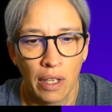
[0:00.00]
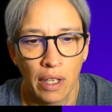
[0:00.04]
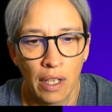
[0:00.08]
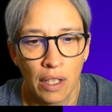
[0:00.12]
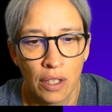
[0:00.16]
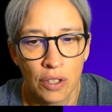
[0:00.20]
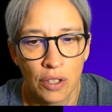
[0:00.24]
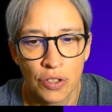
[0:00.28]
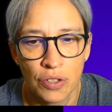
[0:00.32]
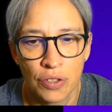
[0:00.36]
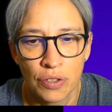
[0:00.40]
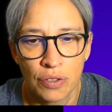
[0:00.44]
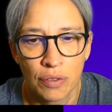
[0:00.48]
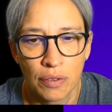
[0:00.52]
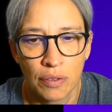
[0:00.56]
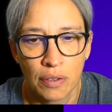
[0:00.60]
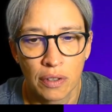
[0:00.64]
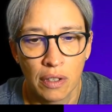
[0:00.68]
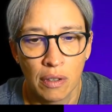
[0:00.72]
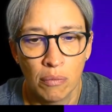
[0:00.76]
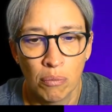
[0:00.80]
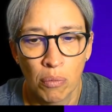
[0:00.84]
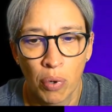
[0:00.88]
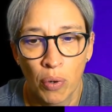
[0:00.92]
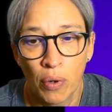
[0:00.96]
It's
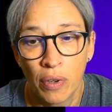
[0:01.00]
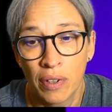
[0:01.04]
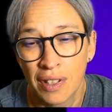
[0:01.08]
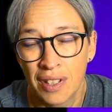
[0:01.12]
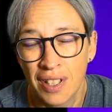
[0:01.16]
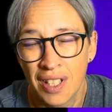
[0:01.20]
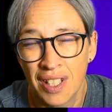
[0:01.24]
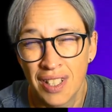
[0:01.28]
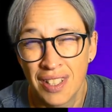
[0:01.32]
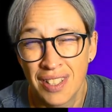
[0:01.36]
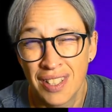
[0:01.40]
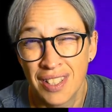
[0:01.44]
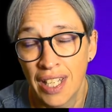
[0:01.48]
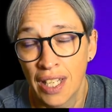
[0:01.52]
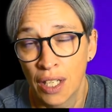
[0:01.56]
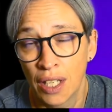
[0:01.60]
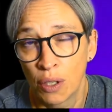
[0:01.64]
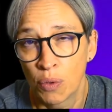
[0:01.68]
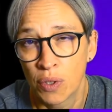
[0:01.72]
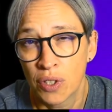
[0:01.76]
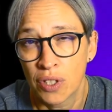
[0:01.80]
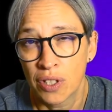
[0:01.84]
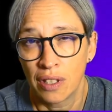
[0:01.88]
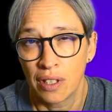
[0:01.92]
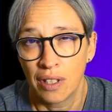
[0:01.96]
important to
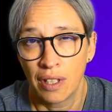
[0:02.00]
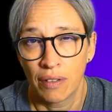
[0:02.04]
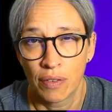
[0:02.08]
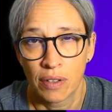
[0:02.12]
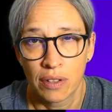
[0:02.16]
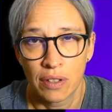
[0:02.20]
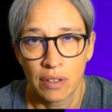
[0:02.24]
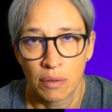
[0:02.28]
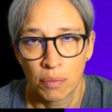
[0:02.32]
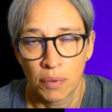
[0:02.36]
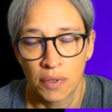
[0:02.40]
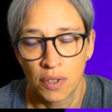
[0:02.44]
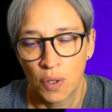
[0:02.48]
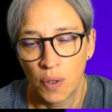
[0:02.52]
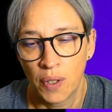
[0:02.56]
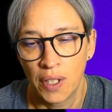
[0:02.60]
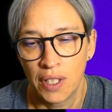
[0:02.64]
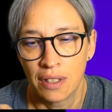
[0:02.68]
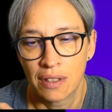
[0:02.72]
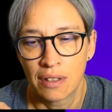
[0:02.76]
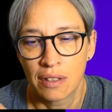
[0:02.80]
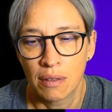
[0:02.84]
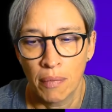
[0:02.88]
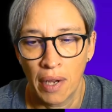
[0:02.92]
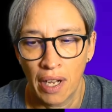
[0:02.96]
distinguish the differences between
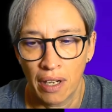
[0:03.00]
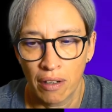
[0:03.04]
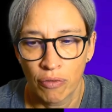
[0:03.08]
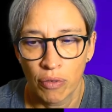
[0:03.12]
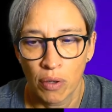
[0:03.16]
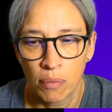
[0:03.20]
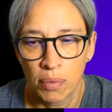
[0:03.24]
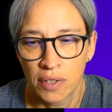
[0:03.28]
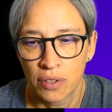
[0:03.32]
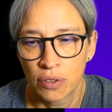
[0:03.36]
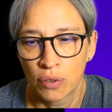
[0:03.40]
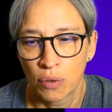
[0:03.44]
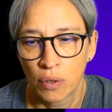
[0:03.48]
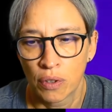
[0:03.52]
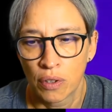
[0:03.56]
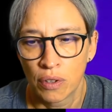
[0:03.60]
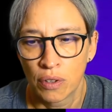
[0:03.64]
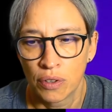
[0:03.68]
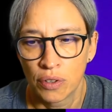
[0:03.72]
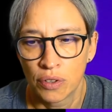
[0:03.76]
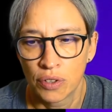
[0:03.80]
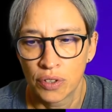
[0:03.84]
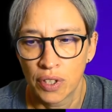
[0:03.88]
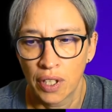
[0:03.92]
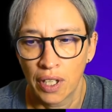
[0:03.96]
somatoform
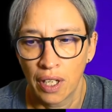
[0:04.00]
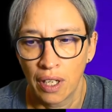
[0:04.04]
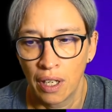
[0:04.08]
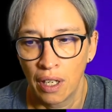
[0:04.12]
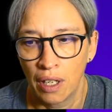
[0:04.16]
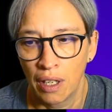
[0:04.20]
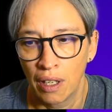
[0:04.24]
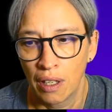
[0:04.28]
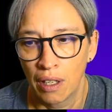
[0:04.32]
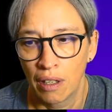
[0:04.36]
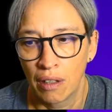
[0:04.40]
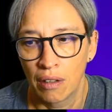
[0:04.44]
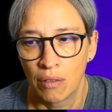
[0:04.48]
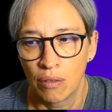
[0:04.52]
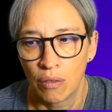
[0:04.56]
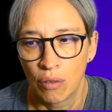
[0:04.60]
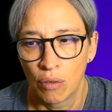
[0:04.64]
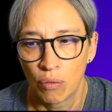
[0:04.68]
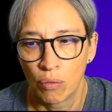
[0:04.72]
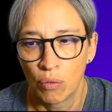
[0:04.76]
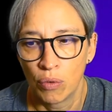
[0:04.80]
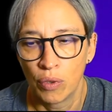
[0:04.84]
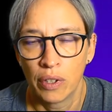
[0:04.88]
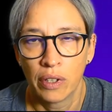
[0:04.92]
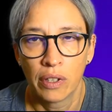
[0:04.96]
disorders and
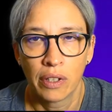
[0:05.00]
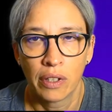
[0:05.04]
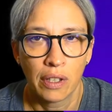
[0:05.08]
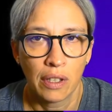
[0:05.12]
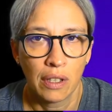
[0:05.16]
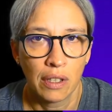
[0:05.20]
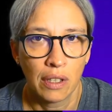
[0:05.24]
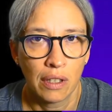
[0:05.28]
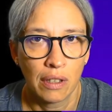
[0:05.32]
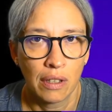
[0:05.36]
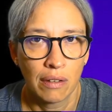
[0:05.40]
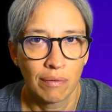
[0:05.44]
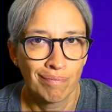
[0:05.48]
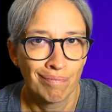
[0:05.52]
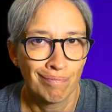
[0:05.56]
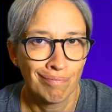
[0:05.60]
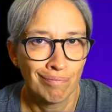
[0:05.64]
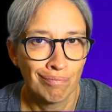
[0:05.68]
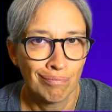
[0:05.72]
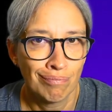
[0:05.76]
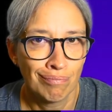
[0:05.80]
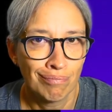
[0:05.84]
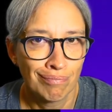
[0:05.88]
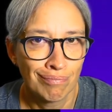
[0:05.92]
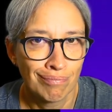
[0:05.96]
really
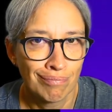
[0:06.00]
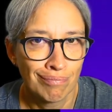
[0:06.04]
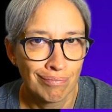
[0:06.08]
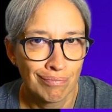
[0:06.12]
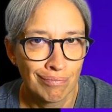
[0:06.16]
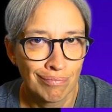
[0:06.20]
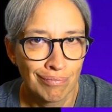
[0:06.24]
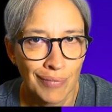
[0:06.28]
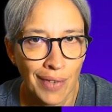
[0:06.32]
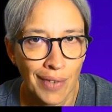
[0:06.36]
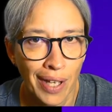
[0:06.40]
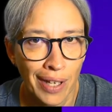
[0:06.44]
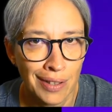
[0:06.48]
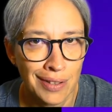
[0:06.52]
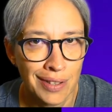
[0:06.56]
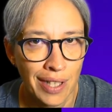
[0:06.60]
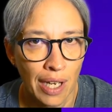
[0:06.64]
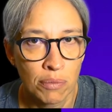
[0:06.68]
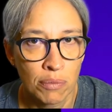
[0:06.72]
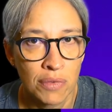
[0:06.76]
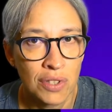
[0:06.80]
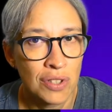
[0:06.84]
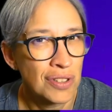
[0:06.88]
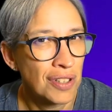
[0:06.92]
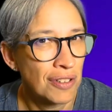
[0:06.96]

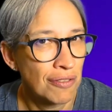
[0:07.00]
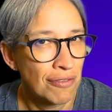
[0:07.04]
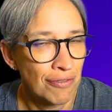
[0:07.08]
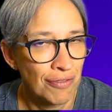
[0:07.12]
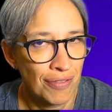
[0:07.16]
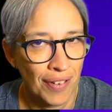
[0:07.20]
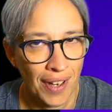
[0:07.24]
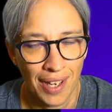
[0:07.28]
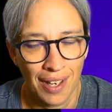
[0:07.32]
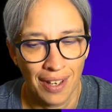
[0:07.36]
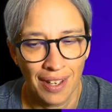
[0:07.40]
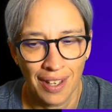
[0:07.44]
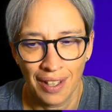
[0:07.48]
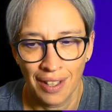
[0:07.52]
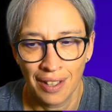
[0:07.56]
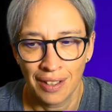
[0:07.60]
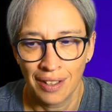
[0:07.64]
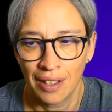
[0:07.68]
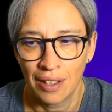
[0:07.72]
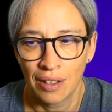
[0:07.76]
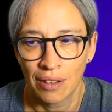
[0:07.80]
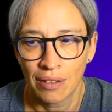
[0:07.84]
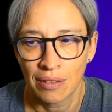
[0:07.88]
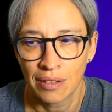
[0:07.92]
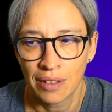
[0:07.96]
attempts to fake an
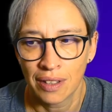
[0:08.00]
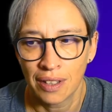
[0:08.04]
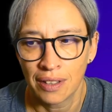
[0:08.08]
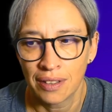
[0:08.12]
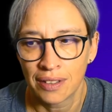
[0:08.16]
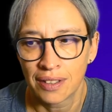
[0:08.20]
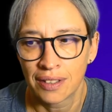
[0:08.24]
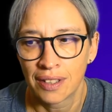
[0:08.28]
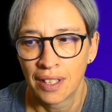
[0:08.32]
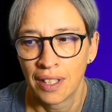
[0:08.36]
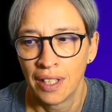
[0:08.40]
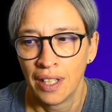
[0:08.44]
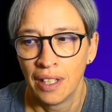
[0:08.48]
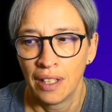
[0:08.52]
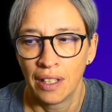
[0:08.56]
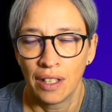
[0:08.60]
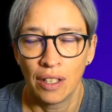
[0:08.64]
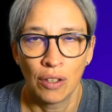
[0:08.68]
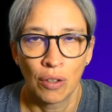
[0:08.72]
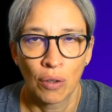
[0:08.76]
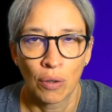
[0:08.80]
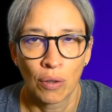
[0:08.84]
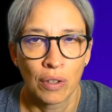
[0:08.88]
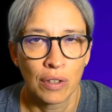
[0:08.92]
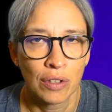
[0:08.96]
illness
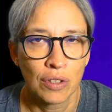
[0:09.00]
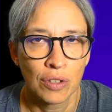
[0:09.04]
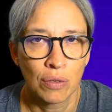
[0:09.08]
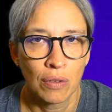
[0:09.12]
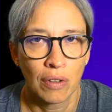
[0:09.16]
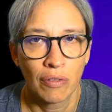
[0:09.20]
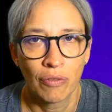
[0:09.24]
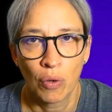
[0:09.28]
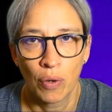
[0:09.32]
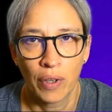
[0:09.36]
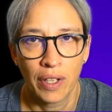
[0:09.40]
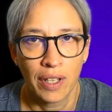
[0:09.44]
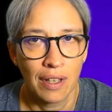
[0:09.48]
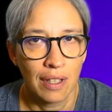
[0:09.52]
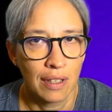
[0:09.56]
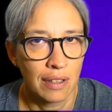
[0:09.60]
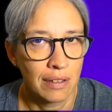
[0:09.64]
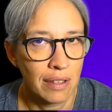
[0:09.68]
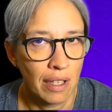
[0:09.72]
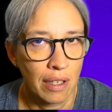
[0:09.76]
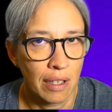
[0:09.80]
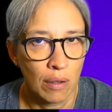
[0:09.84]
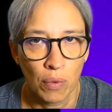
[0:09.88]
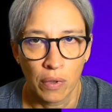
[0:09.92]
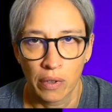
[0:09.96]
in order to avoid
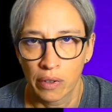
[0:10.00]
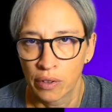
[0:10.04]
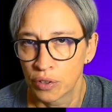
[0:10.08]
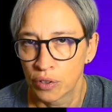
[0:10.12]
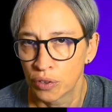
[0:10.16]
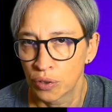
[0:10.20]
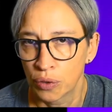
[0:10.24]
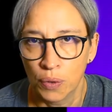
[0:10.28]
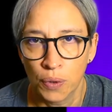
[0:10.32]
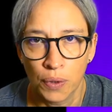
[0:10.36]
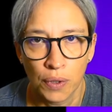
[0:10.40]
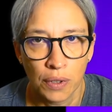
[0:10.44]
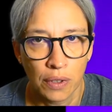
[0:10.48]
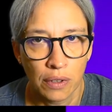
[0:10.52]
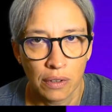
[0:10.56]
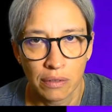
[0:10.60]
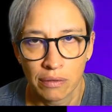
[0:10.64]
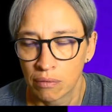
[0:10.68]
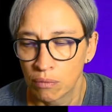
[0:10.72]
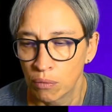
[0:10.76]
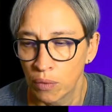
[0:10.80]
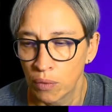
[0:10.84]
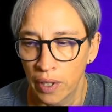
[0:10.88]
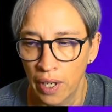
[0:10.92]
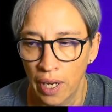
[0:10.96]
things like work, school,
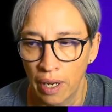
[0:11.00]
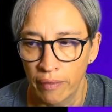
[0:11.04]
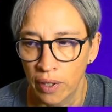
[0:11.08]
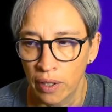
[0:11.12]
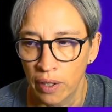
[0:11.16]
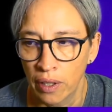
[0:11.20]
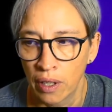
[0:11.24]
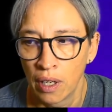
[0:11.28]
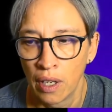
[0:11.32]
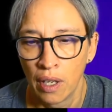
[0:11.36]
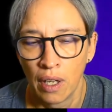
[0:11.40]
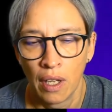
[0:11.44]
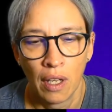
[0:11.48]
whatever.